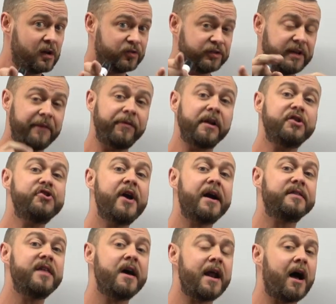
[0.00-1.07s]
so definitely
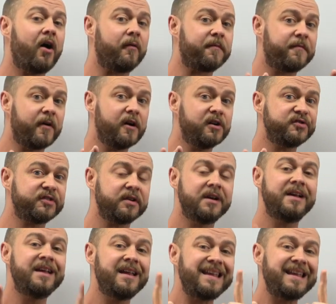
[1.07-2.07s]
check that out first